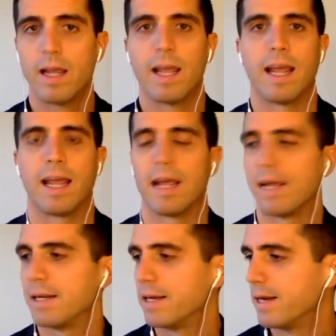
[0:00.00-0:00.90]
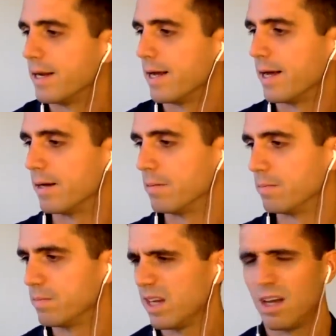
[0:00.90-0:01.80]
and
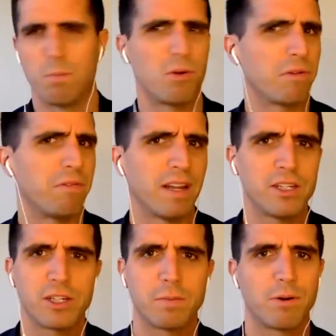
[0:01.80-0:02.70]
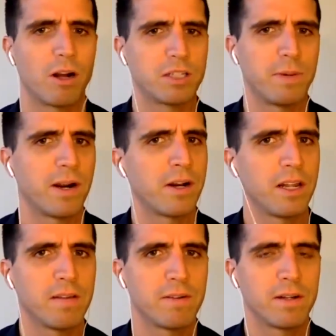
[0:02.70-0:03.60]
motivation, prosperity
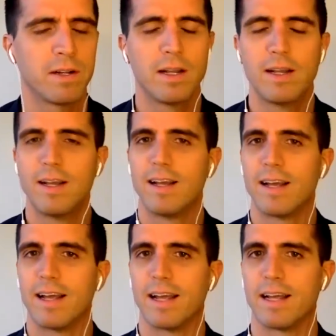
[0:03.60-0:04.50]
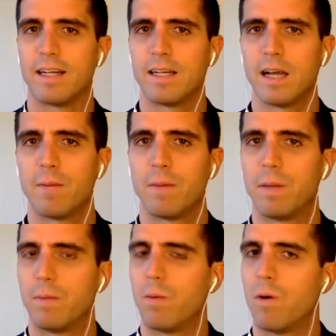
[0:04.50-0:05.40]
even. Yeah. And helping
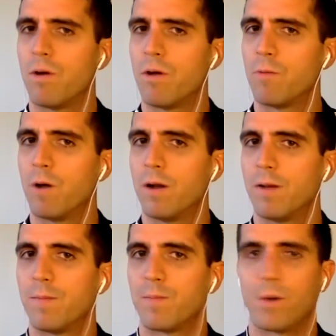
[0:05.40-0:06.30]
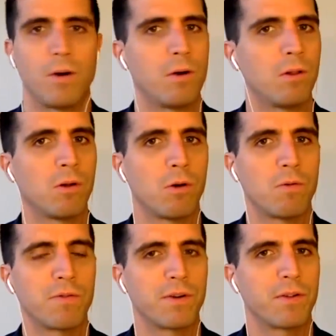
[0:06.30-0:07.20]
people one-on-one all
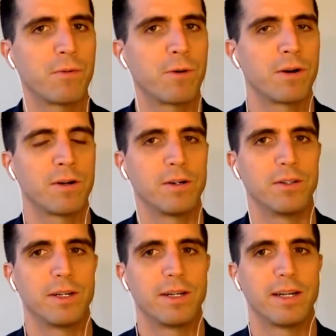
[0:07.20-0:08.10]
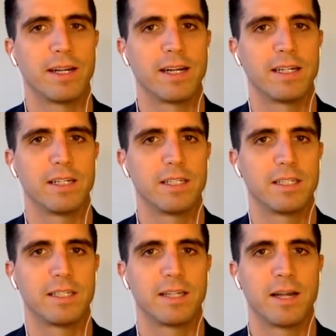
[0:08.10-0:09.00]
over the world. And
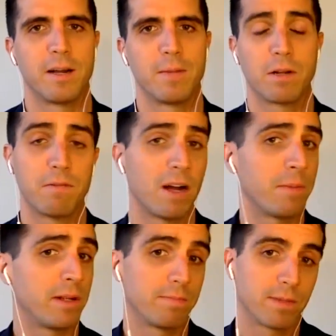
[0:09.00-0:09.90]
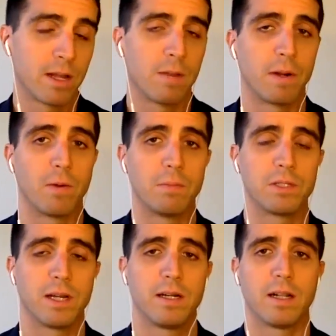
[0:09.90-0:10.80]
it's you can find me on my
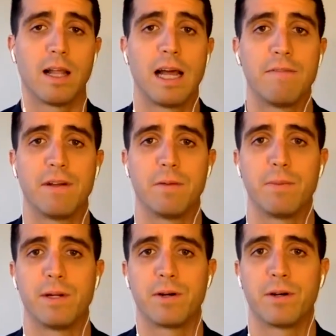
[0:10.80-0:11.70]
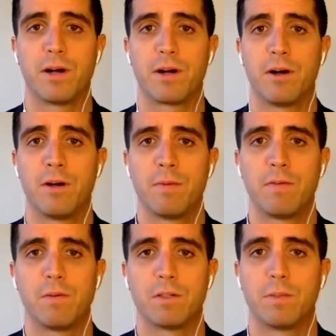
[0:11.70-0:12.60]
website, aliveandpeer.com, if you
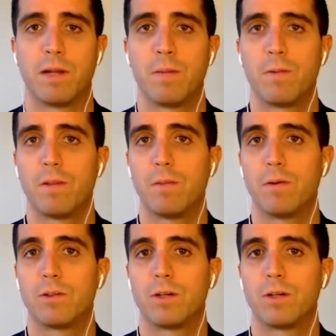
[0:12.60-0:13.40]
want some help with emotion